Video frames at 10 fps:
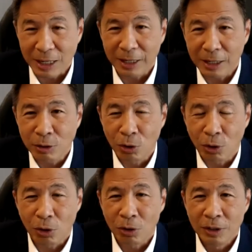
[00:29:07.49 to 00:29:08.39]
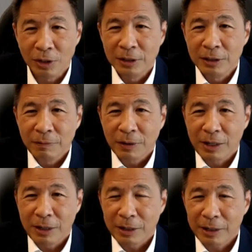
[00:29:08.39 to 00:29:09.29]
are in your
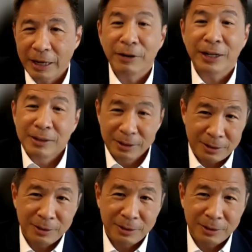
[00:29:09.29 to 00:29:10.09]
character.